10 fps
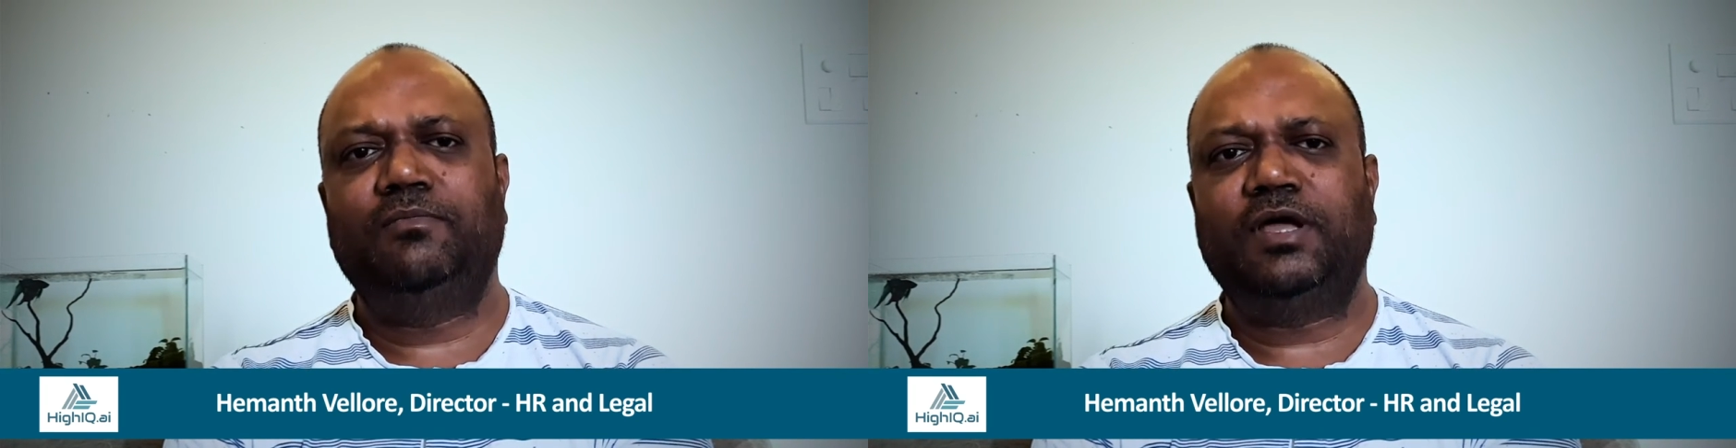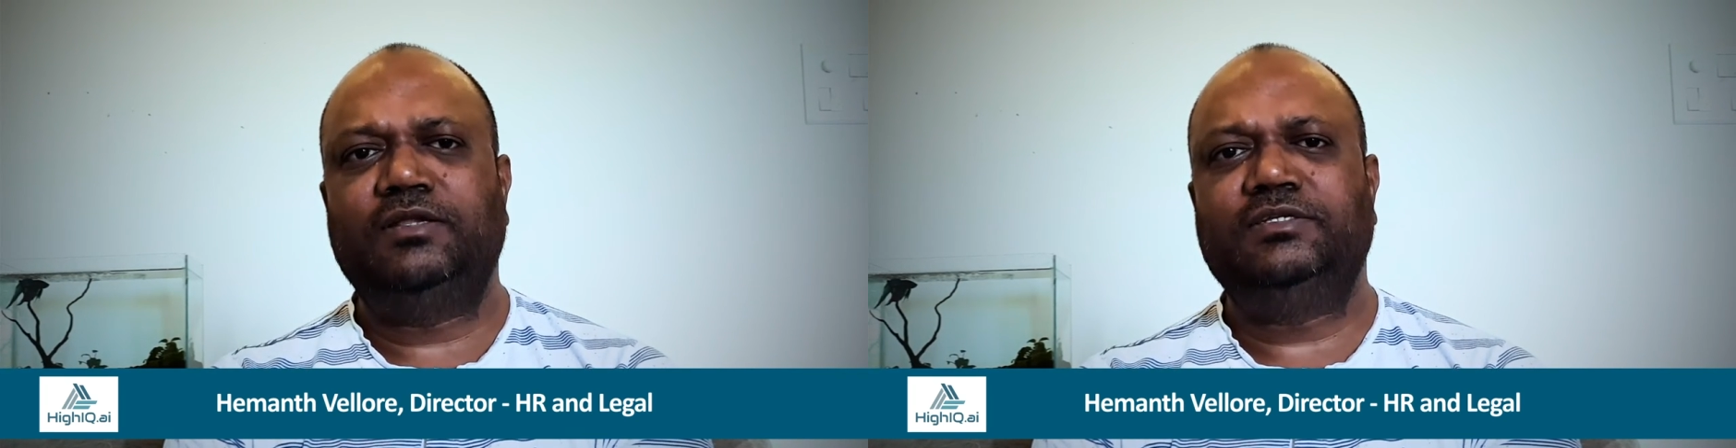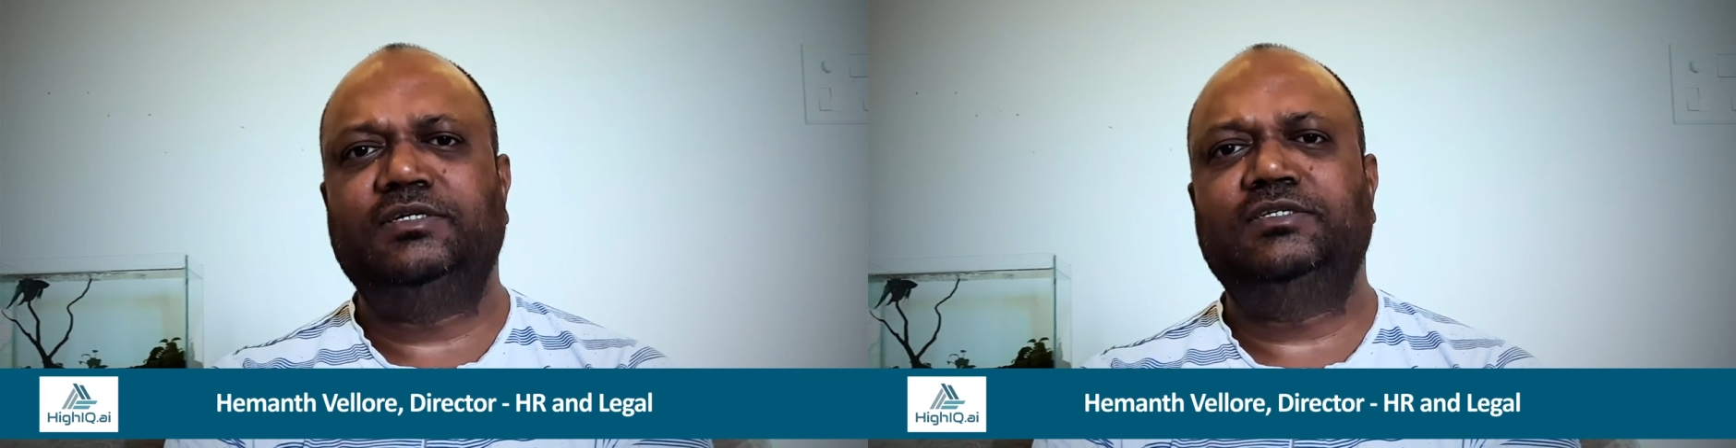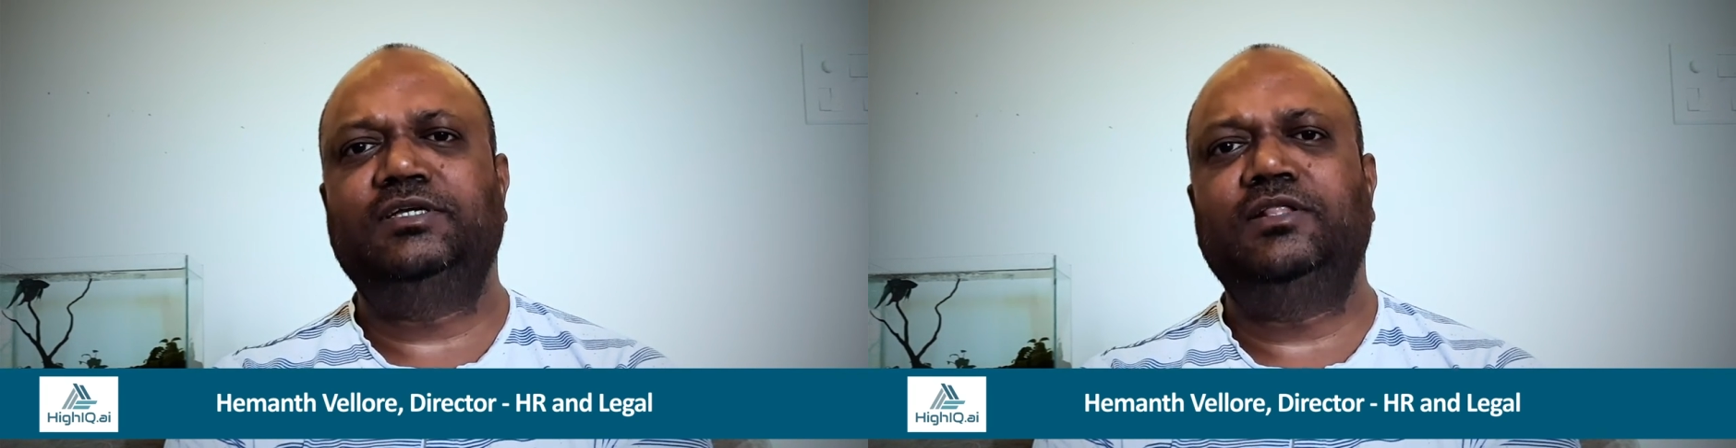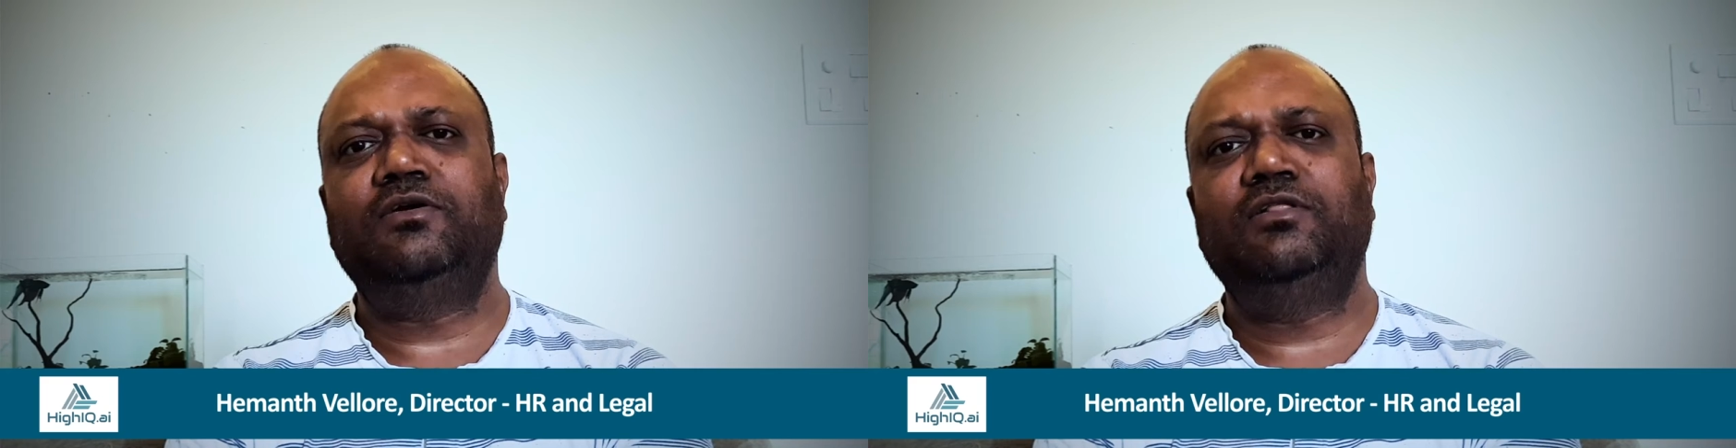managers
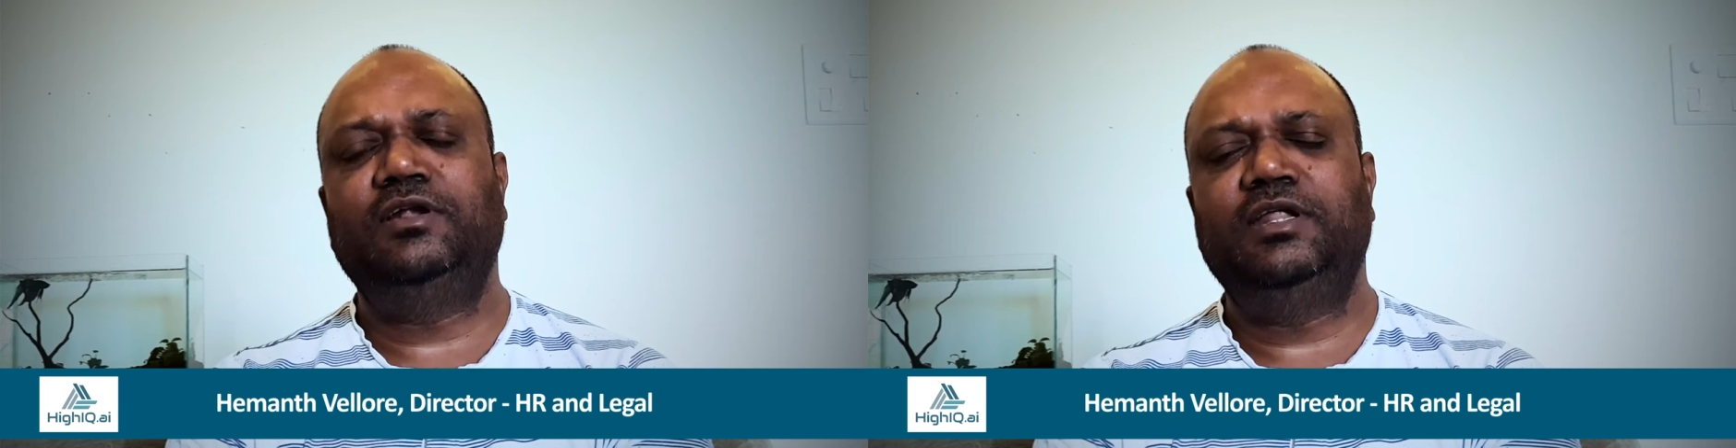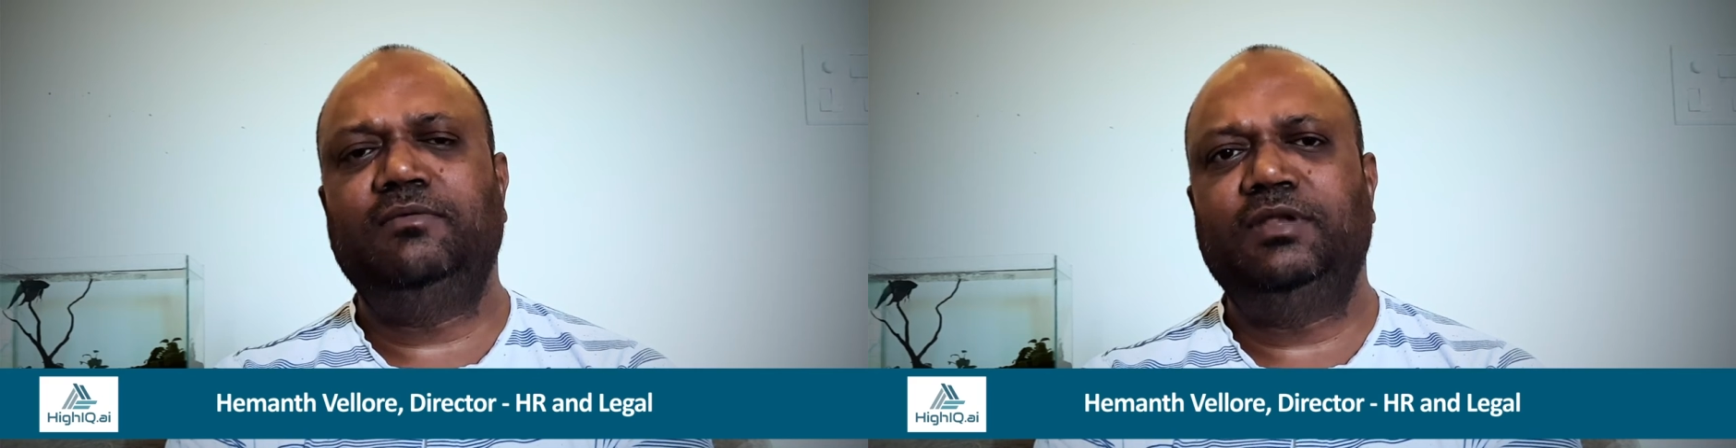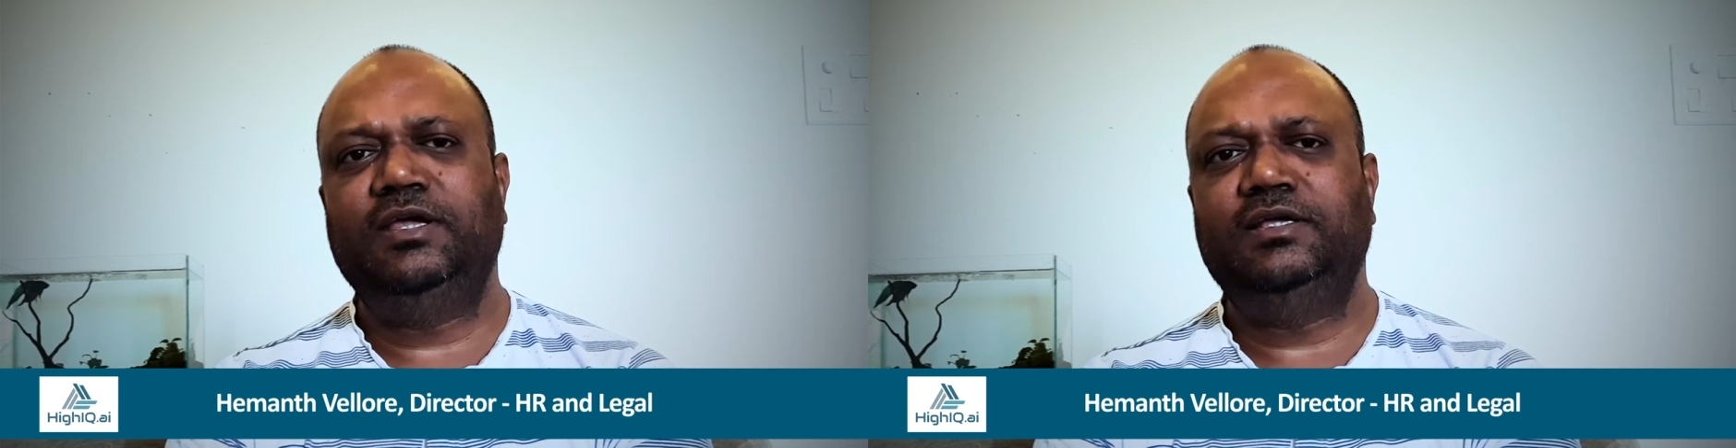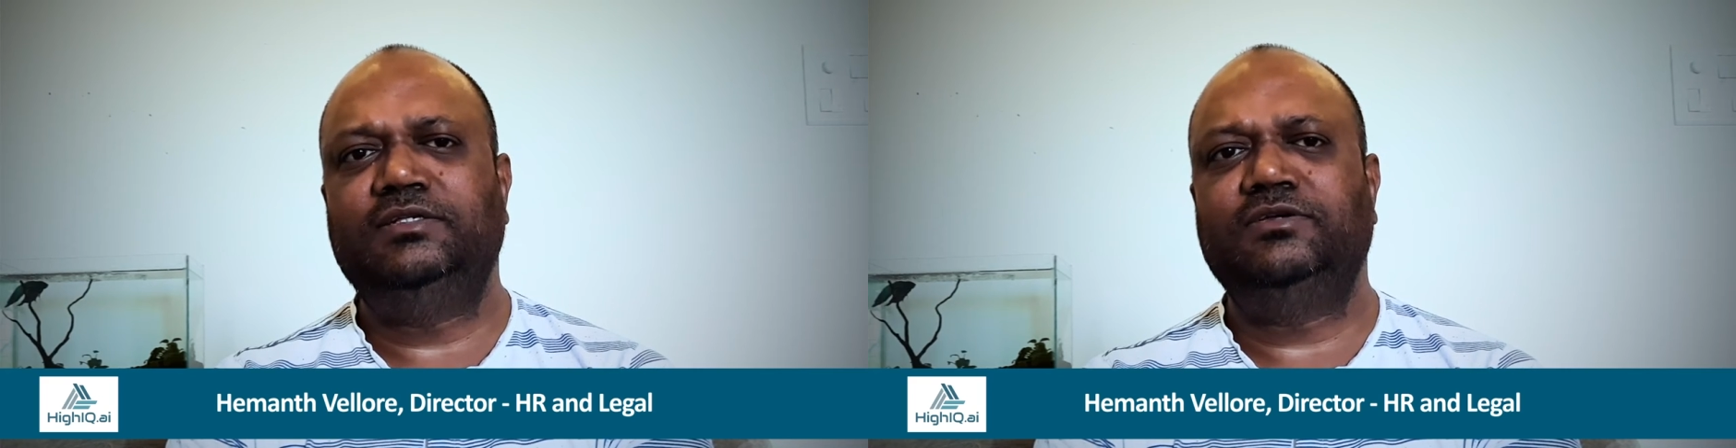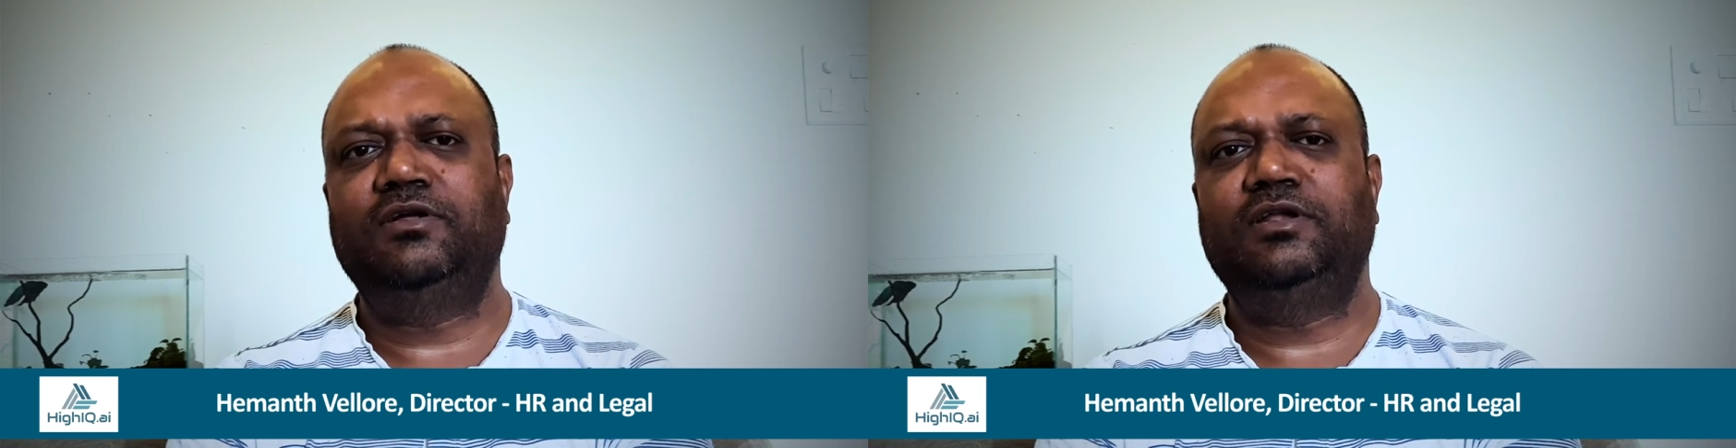and all the team
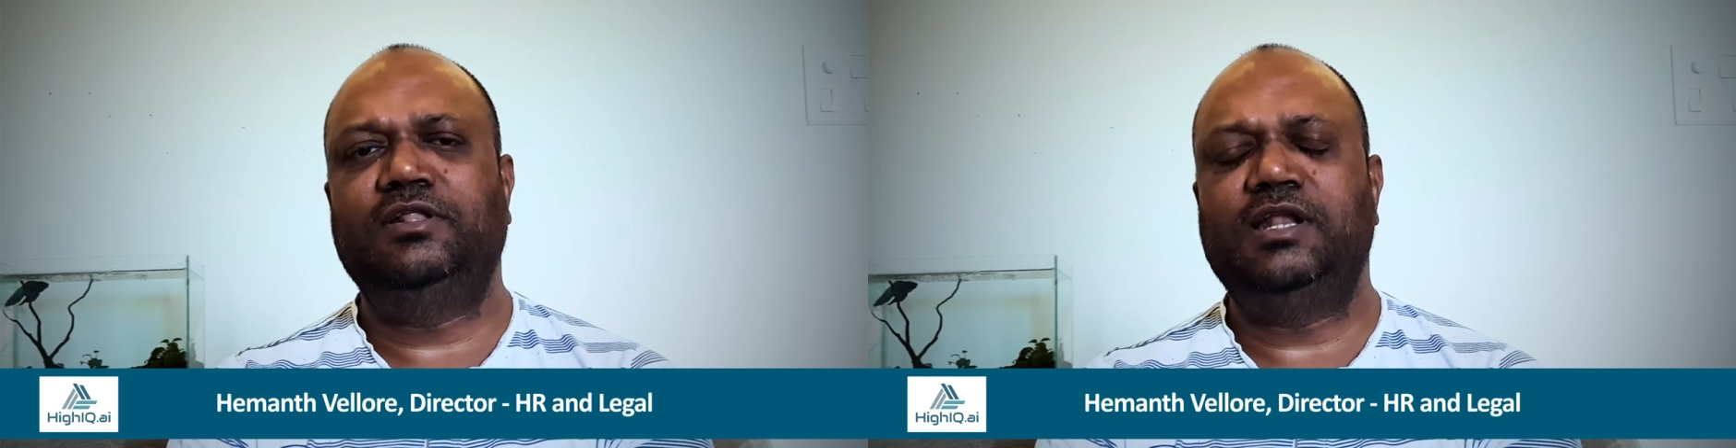leads or